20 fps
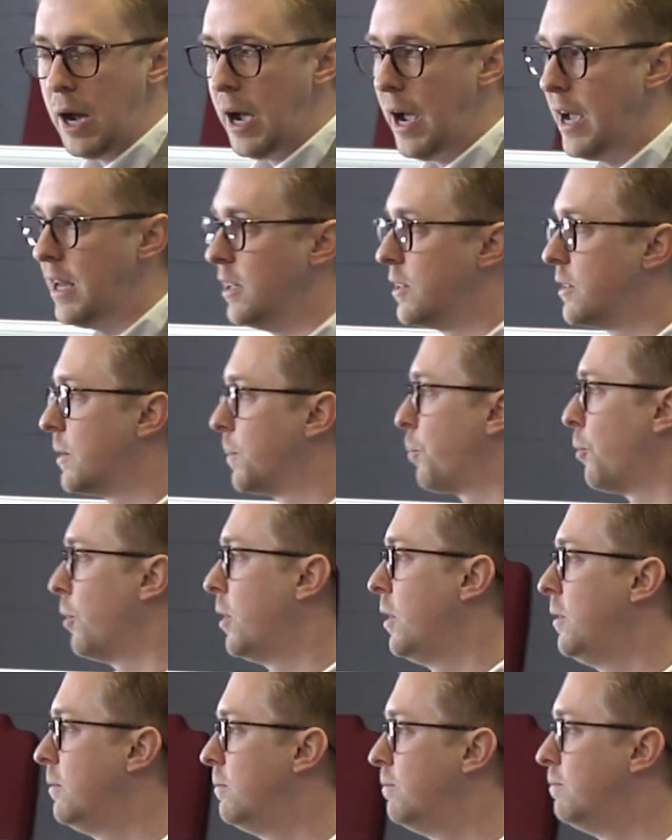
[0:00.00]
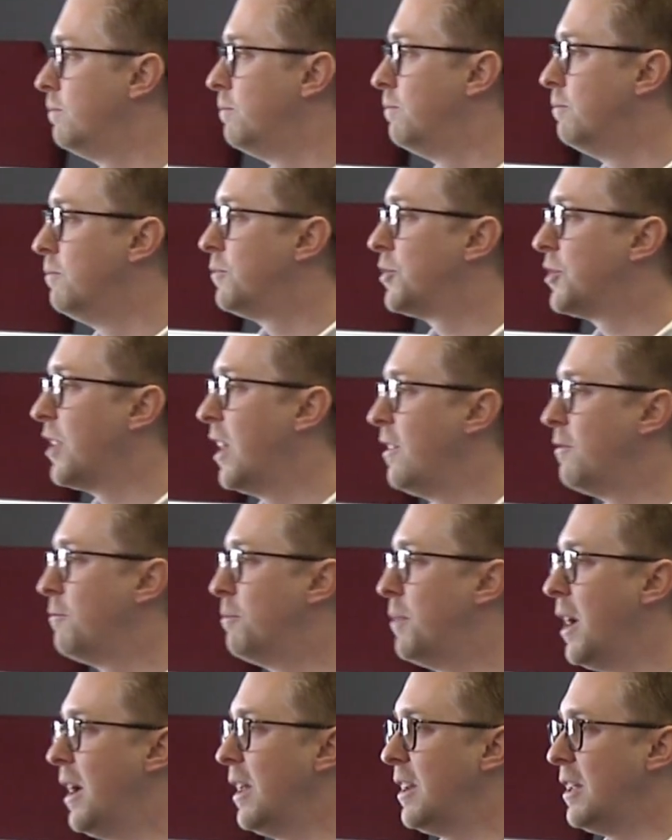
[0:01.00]
And it's a pretty safe
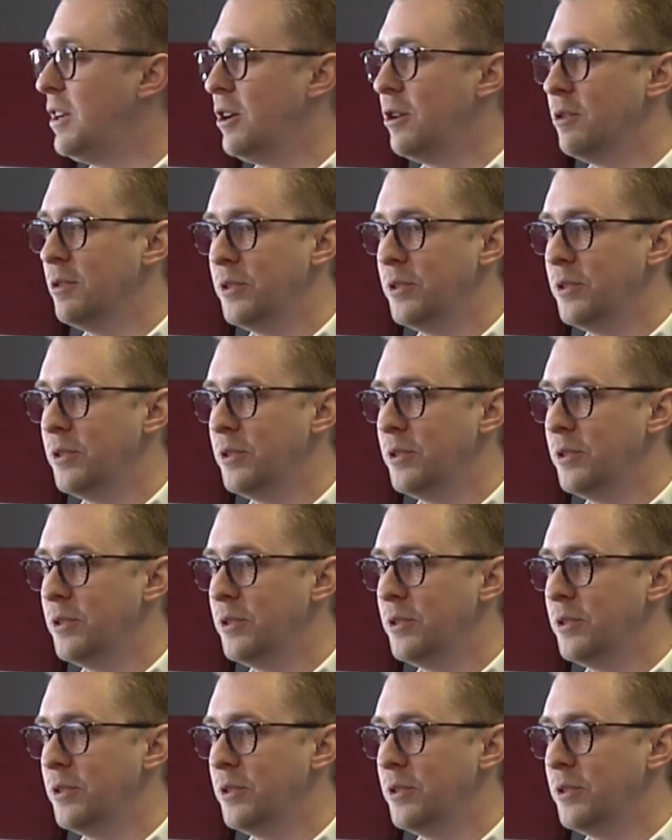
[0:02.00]
bet here